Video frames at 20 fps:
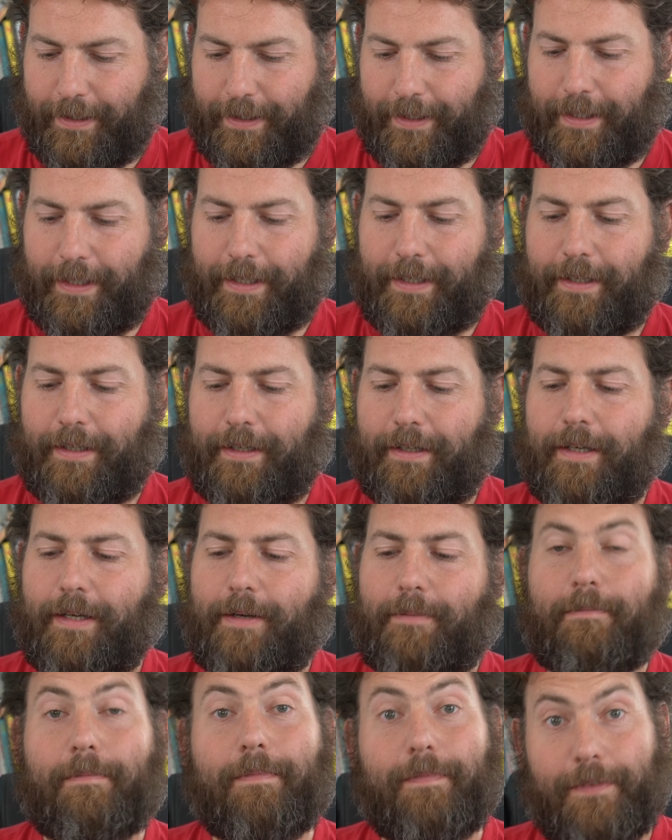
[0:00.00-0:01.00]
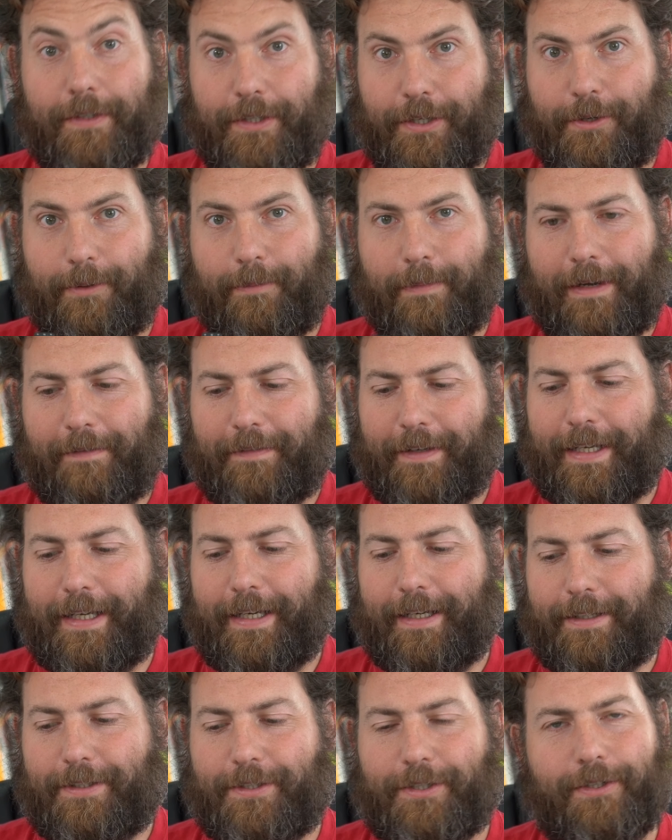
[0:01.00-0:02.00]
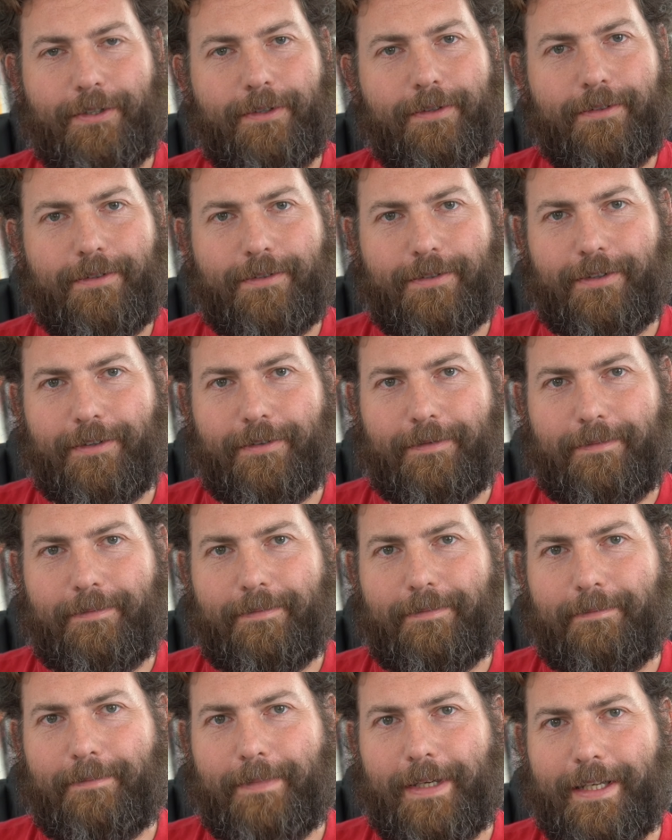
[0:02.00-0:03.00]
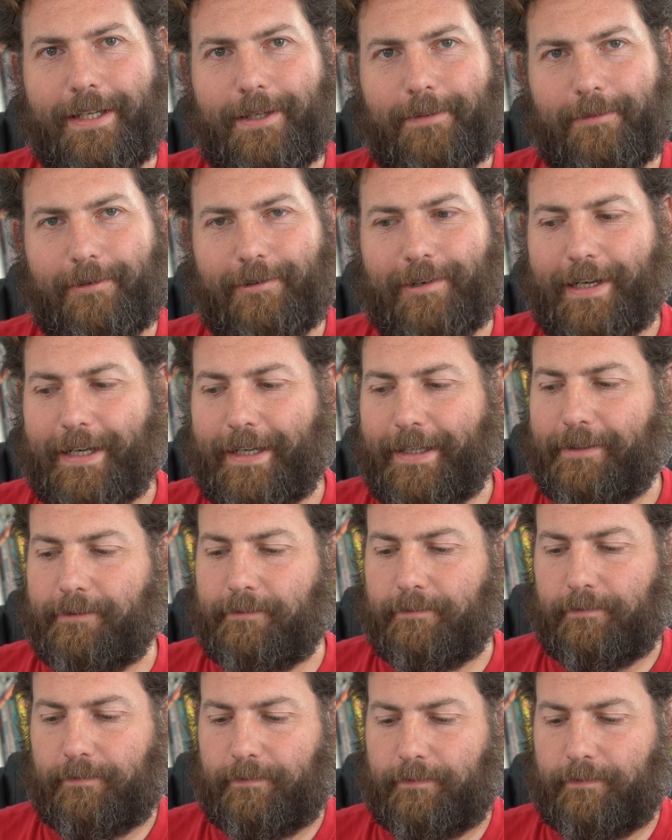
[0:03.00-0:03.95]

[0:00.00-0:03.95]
the new Mavic Air 2, sort of medium grey,